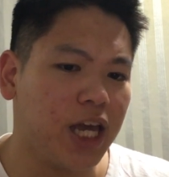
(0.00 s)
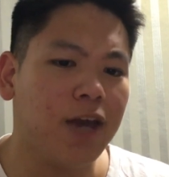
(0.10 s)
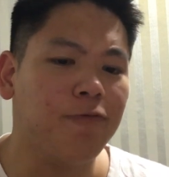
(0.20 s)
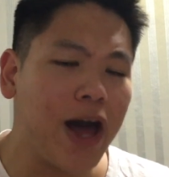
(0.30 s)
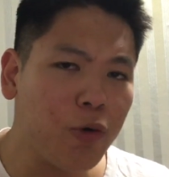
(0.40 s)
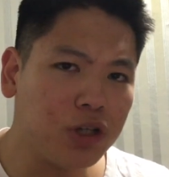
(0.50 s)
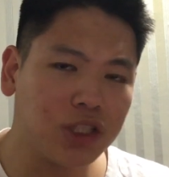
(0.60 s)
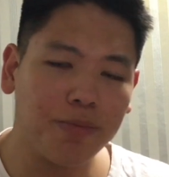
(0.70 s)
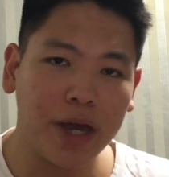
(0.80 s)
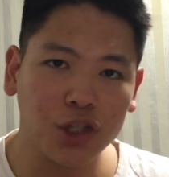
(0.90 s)
if I was
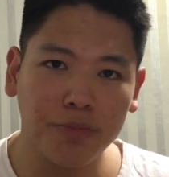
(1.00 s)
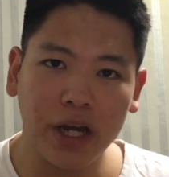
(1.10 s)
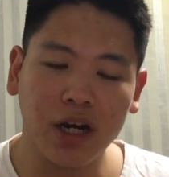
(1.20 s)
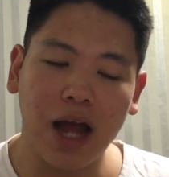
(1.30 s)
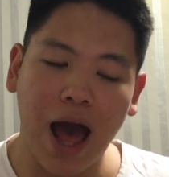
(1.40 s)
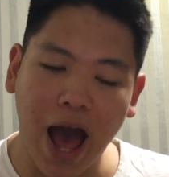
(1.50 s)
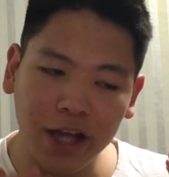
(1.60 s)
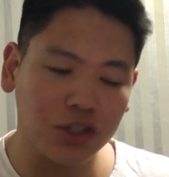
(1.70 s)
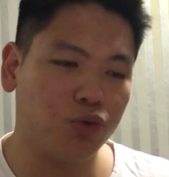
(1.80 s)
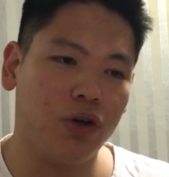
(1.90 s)
the matchmaker, I
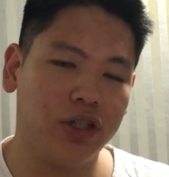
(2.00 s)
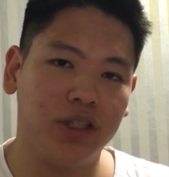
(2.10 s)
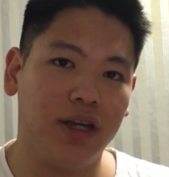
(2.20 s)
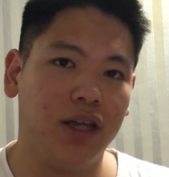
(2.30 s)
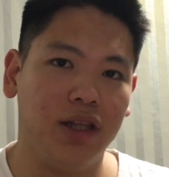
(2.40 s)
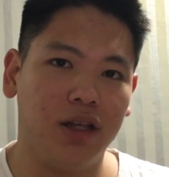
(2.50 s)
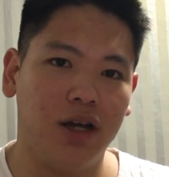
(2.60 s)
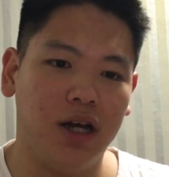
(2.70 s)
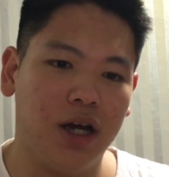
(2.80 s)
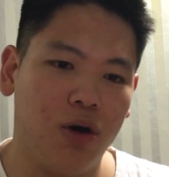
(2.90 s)
just want to see
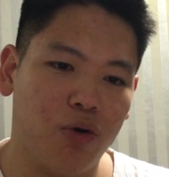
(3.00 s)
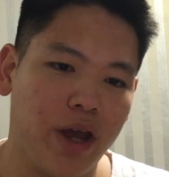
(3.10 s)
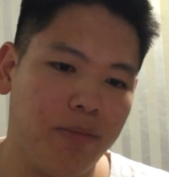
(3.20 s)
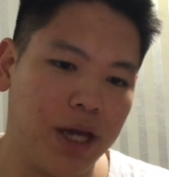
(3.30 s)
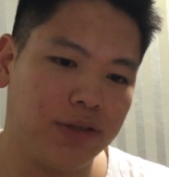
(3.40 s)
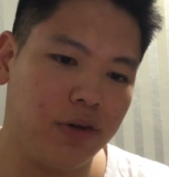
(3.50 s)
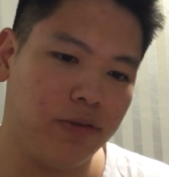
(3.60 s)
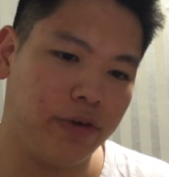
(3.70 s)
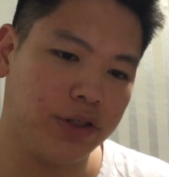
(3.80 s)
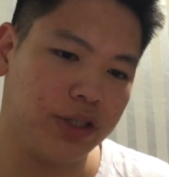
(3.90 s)
Jorge Masvidal
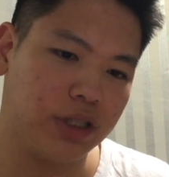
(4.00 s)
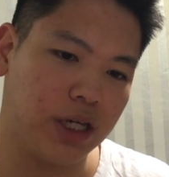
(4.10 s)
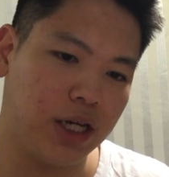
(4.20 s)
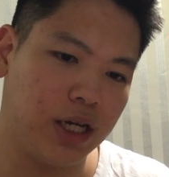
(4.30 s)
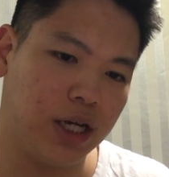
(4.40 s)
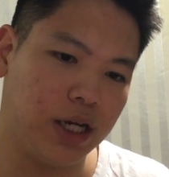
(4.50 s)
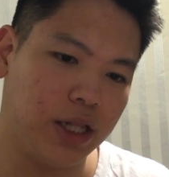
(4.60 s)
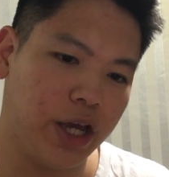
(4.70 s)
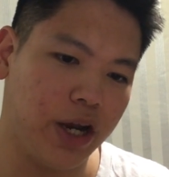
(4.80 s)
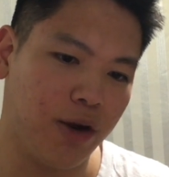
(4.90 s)
versus
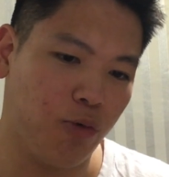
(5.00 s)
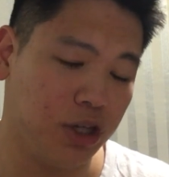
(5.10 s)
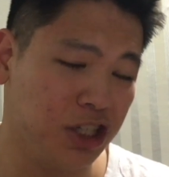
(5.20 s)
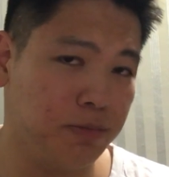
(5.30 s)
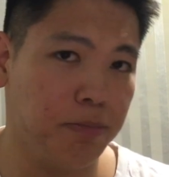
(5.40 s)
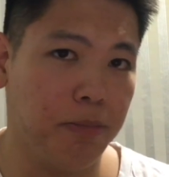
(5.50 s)
Leon Edwards.